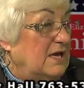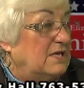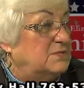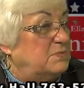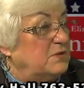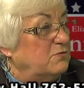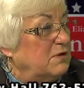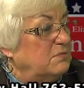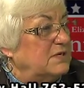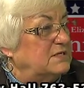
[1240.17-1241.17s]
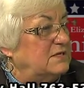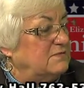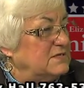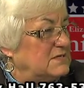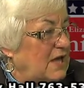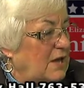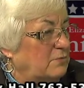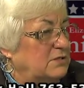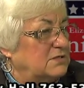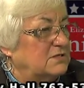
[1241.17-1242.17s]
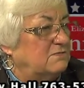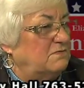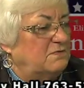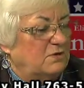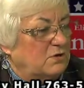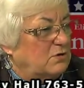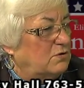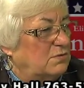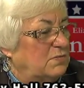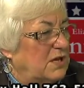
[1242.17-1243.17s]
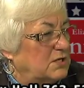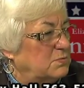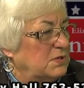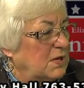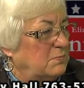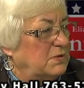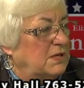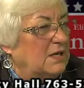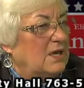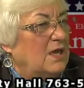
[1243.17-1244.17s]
It's being run by Stephen Scott, which is a very good management company.